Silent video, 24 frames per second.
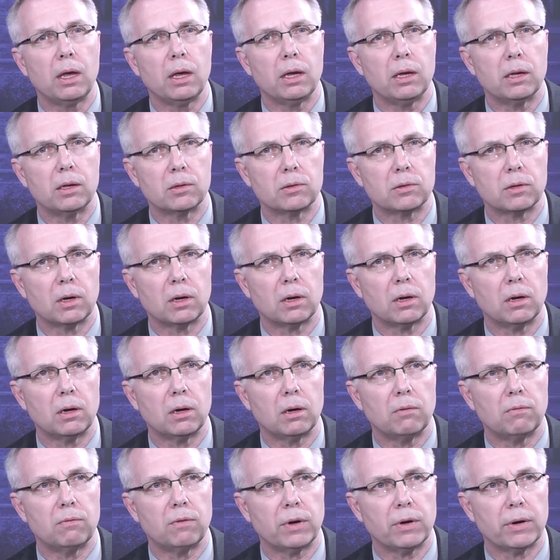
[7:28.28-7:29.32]
is
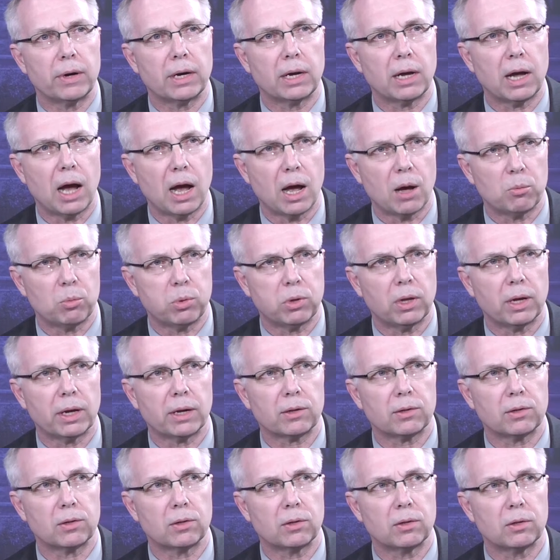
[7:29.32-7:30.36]
a very
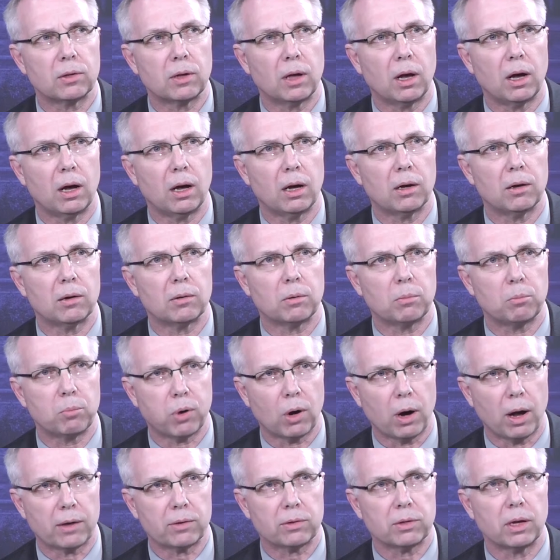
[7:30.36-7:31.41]
complex
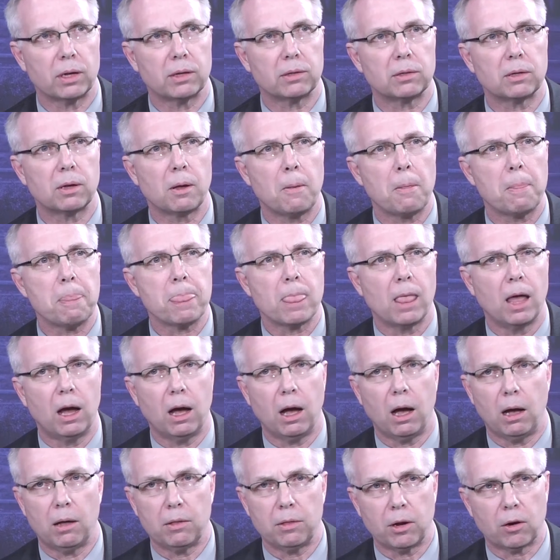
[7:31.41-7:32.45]
process.
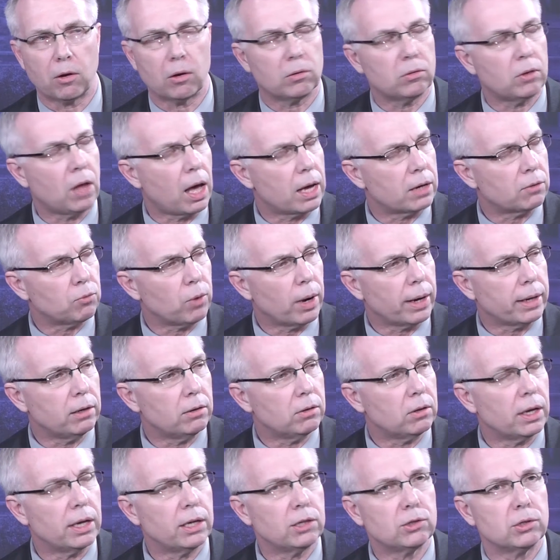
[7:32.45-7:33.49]
There are a lot of
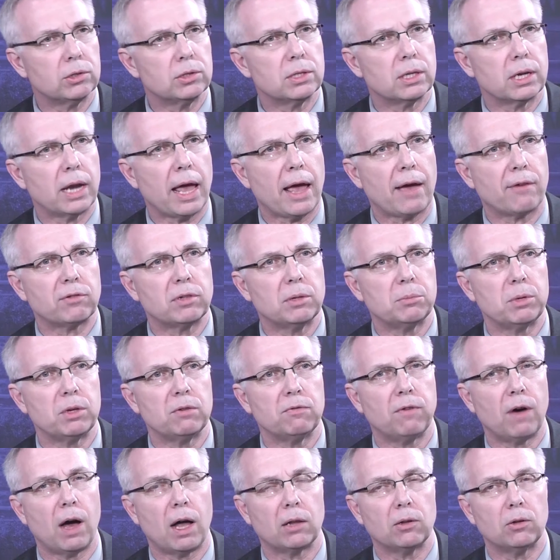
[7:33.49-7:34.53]
regulations that have to be
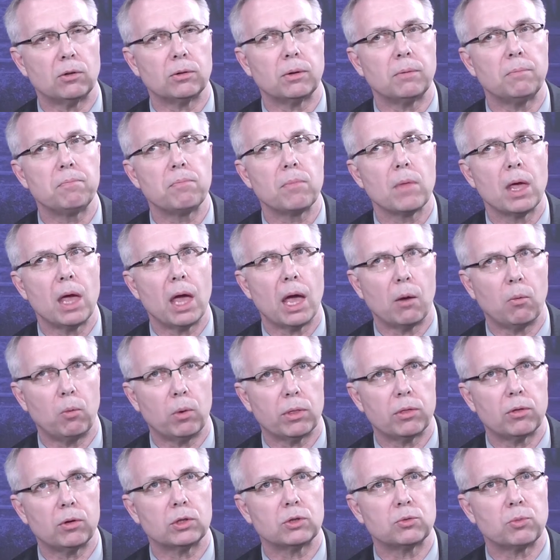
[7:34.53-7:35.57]
followed, and
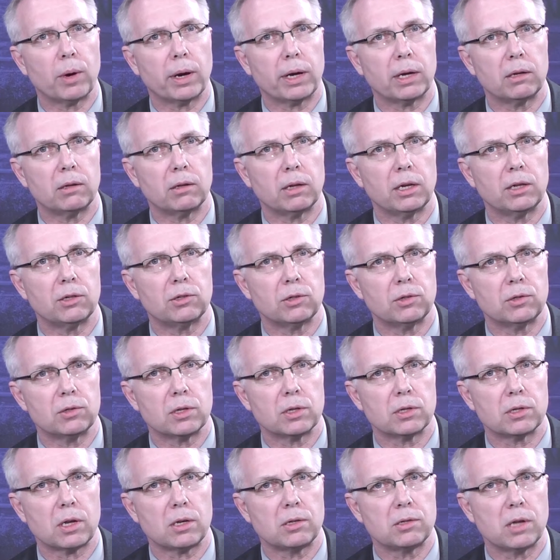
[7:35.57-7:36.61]
with those regulations,
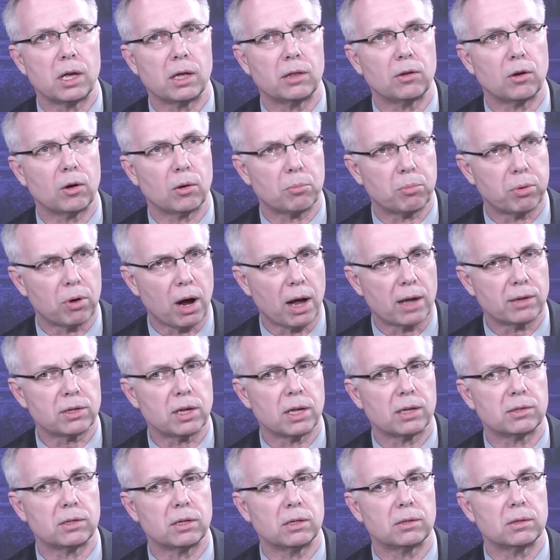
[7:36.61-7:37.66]
as I said, there are
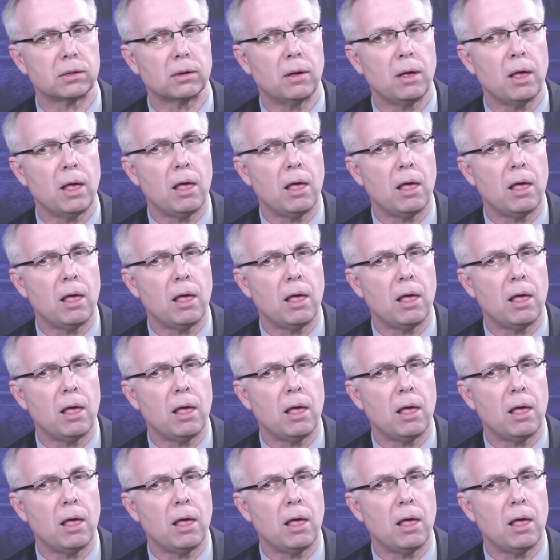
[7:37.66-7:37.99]
processes.